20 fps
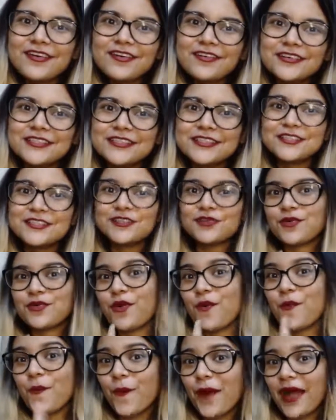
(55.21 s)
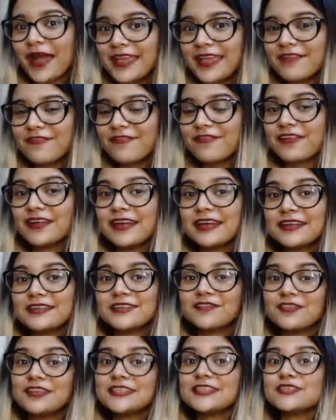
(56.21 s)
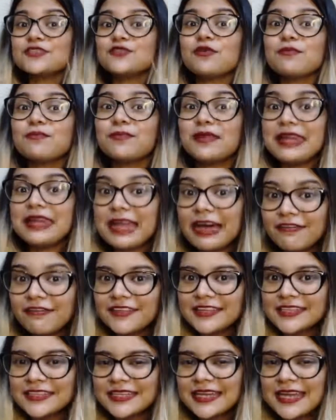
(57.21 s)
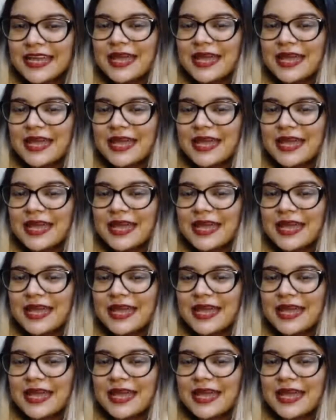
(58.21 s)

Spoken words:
written to a wife, written to a beloved.